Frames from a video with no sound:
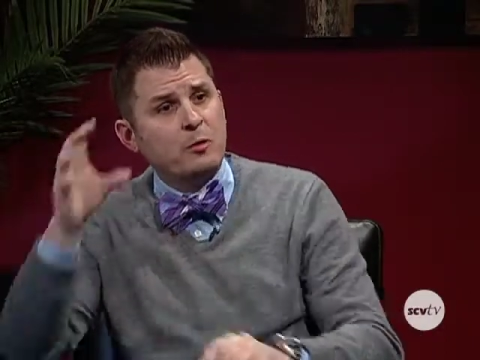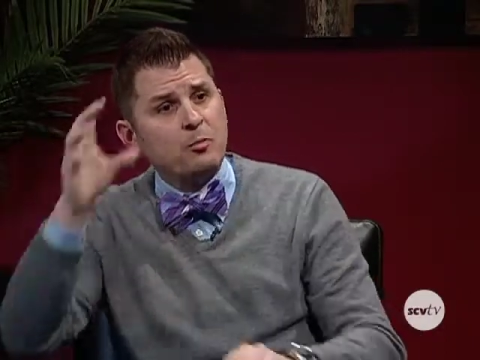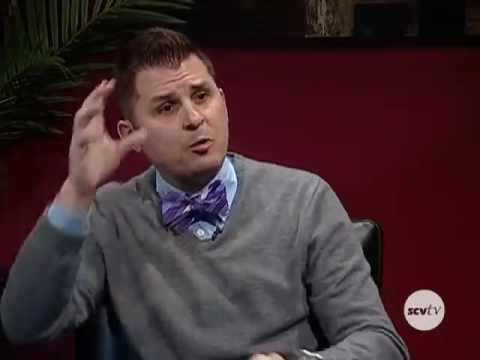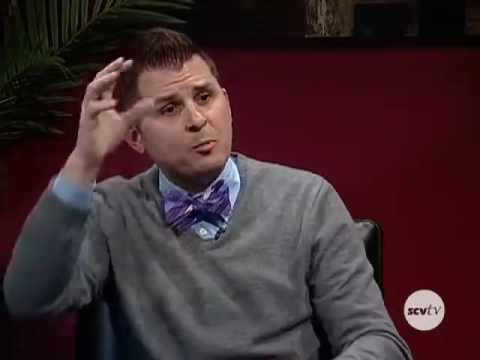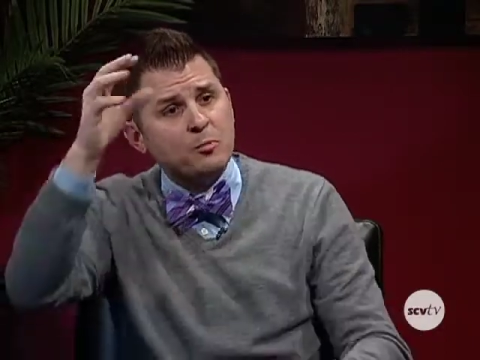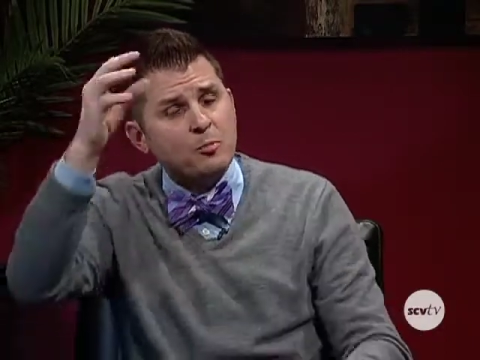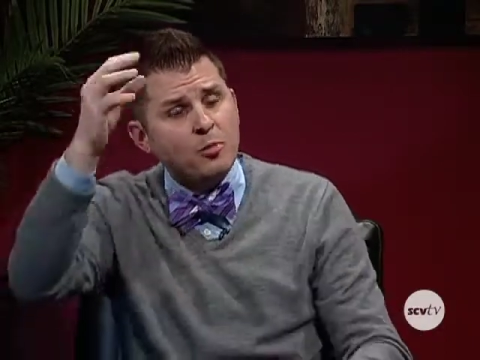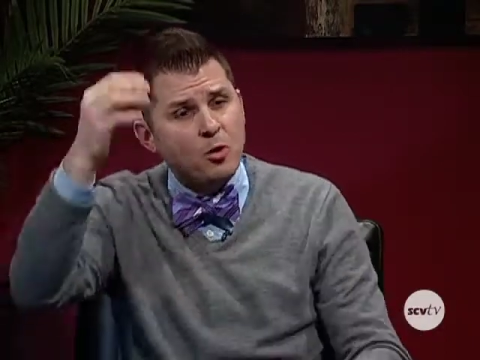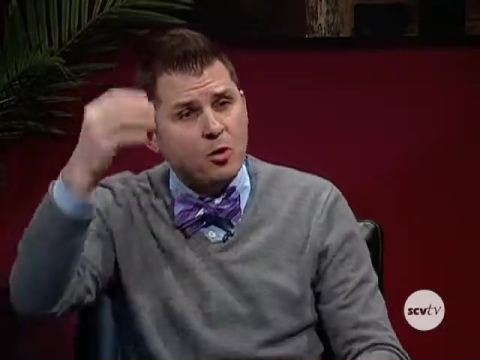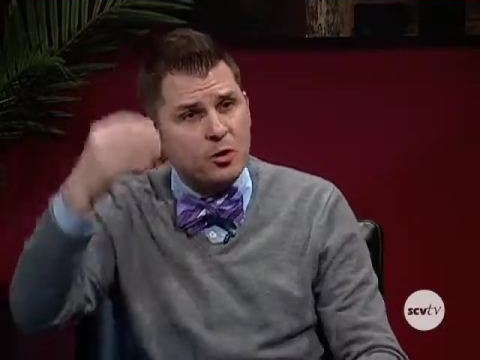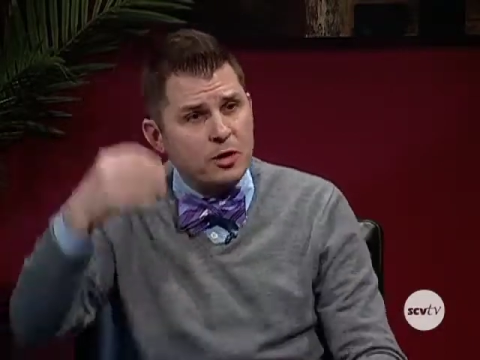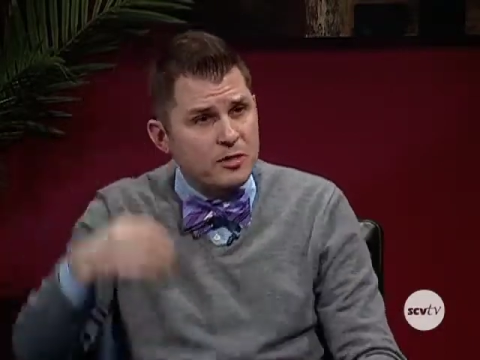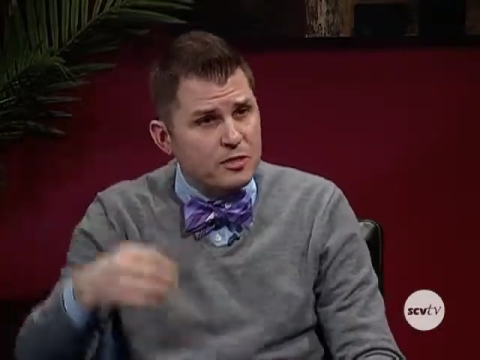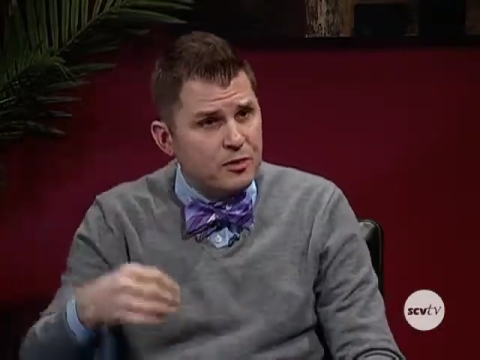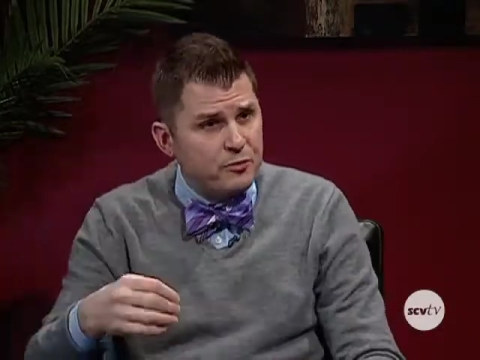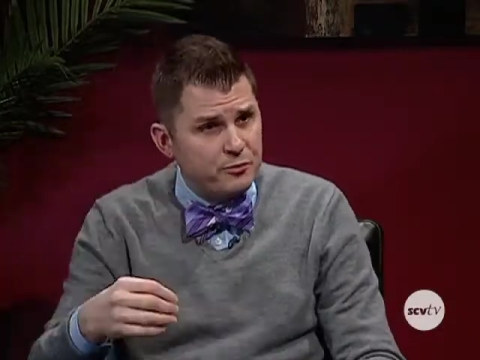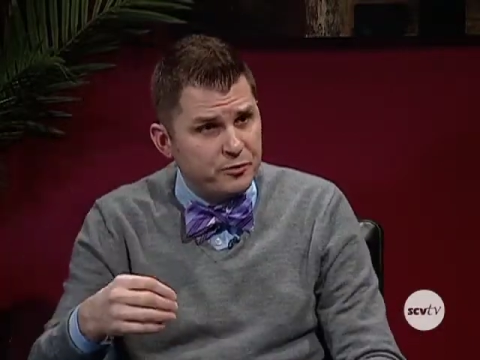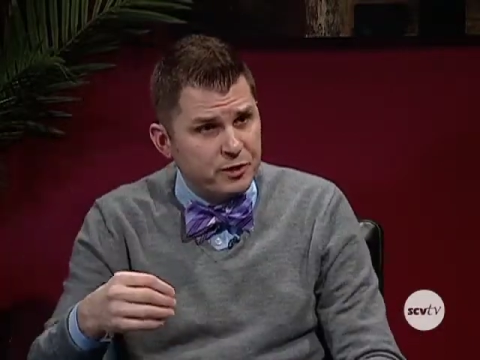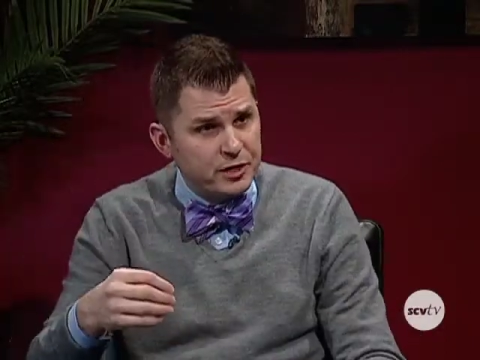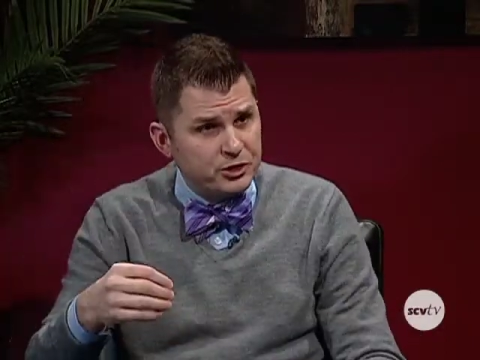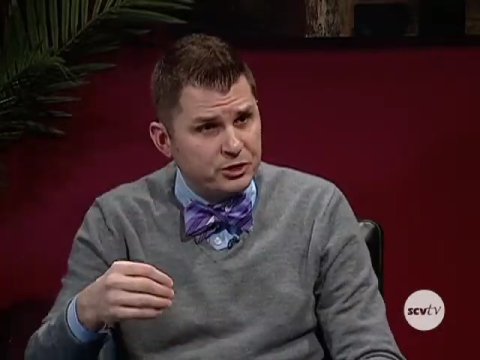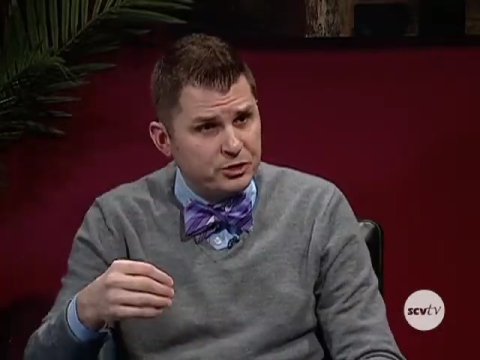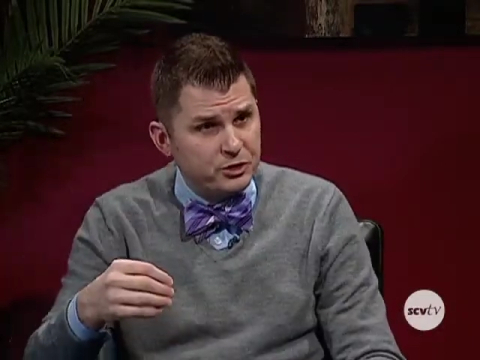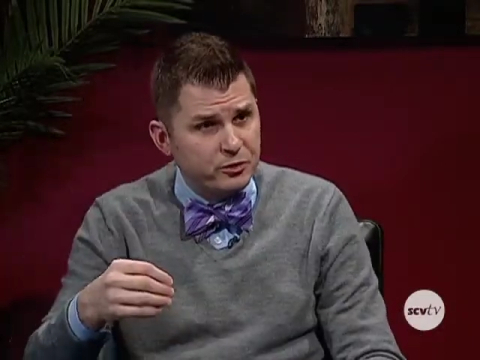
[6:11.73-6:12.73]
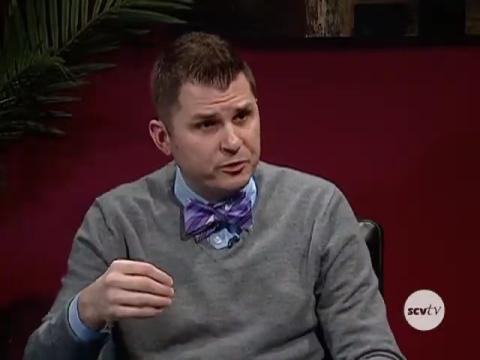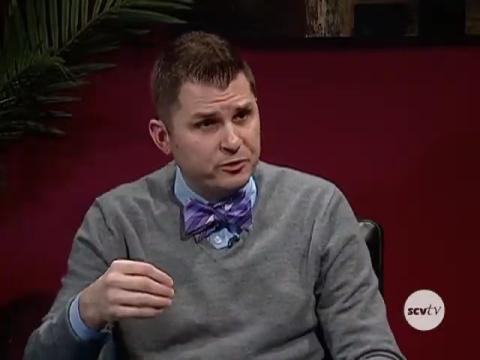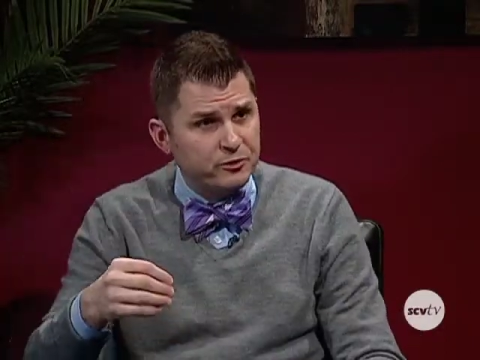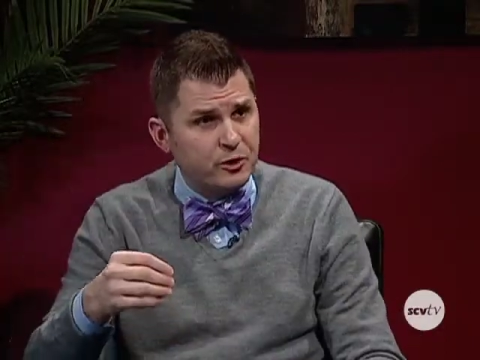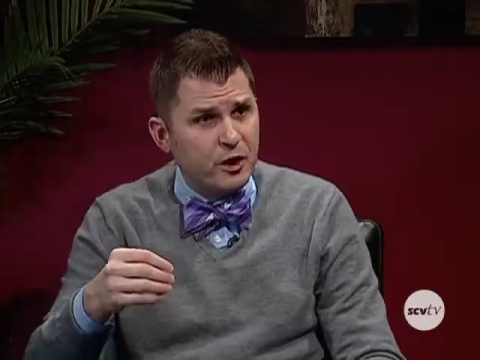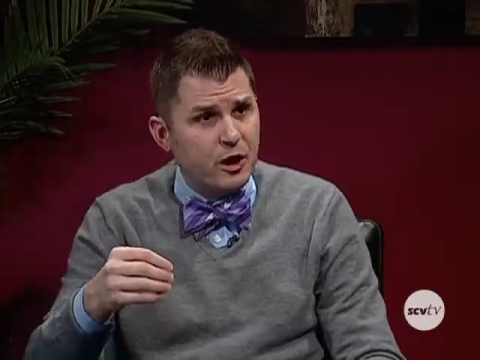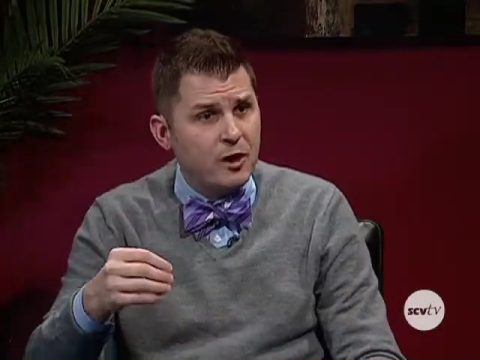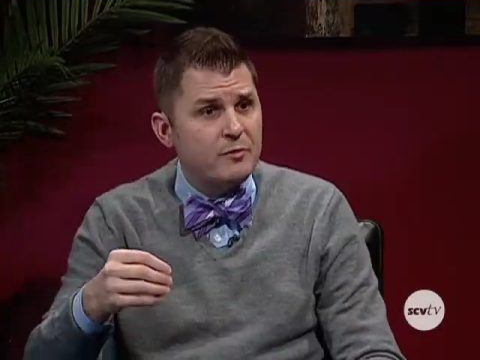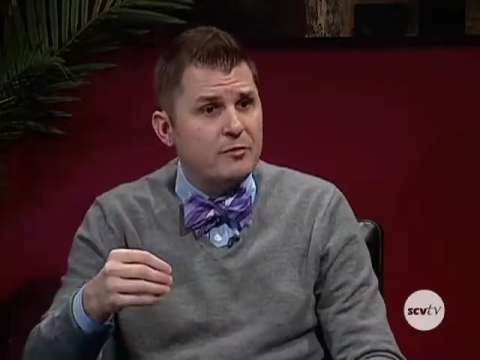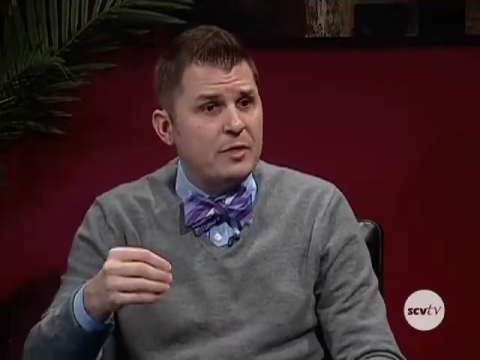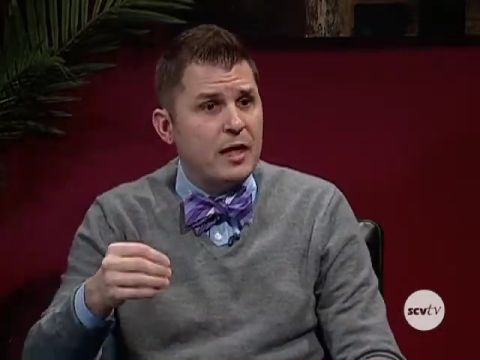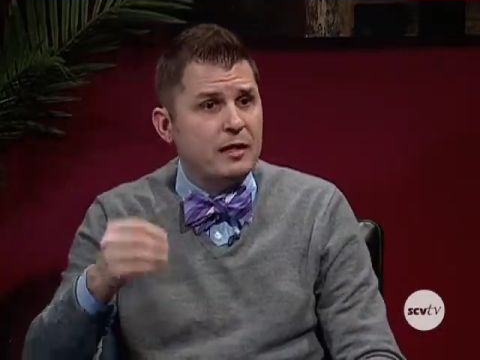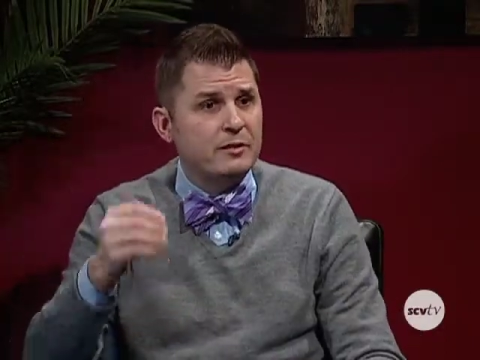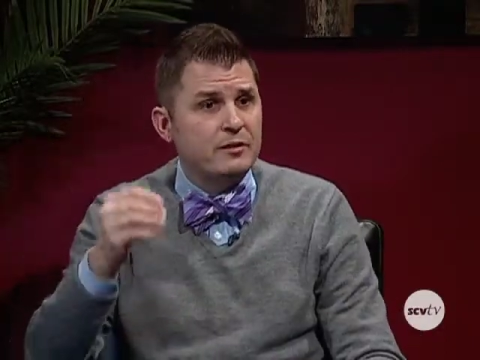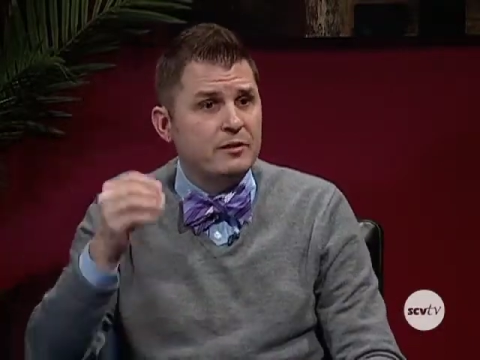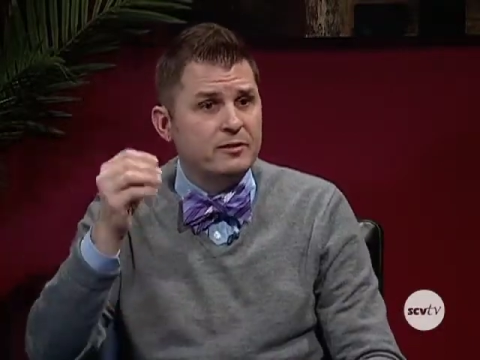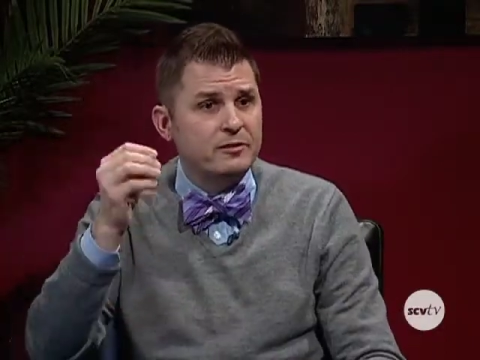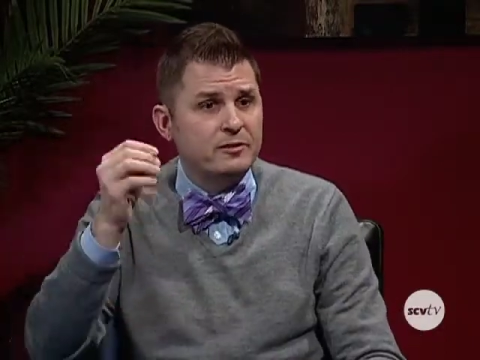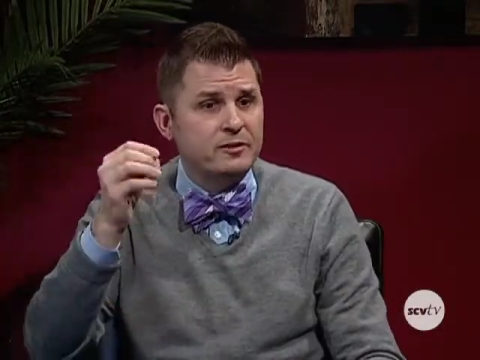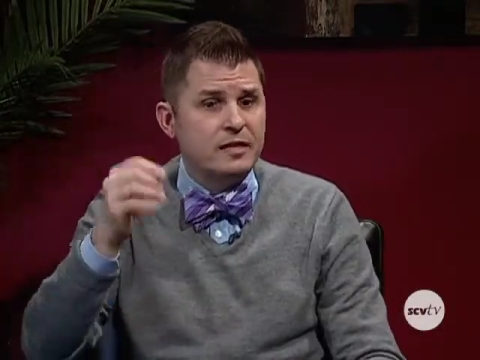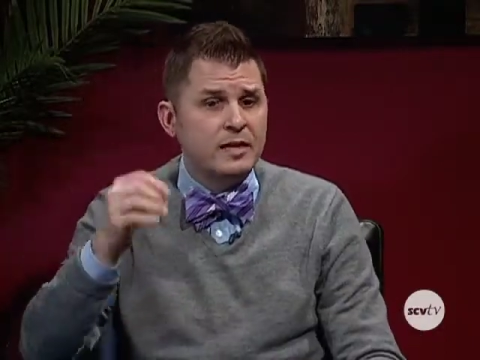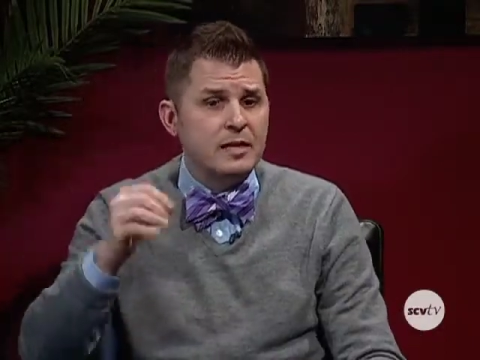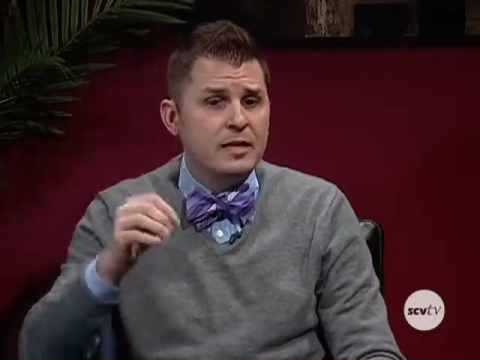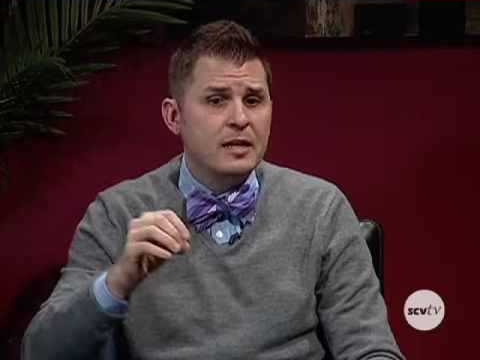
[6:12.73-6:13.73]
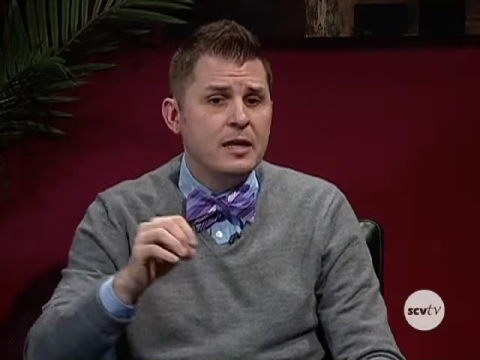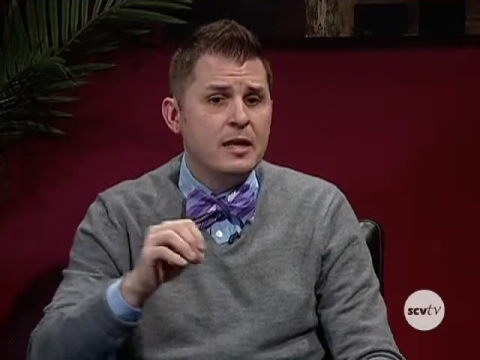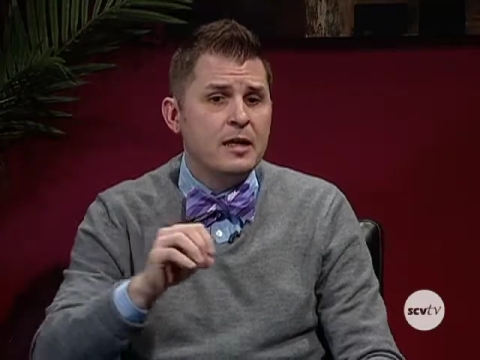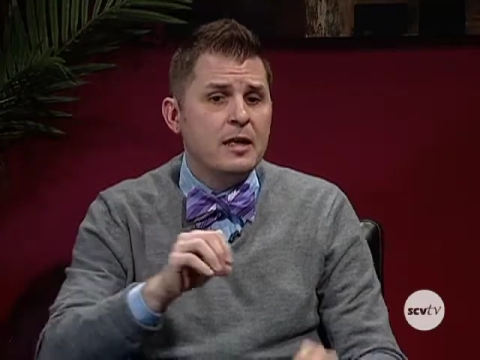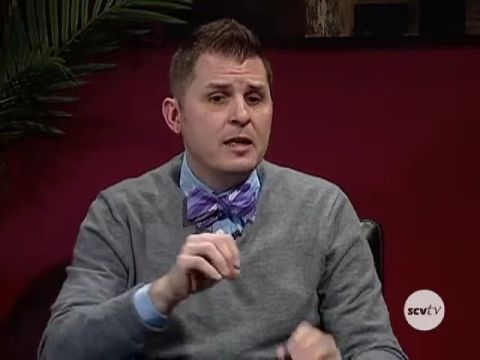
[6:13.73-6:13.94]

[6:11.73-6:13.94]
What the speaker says: We're putting the features of that listing.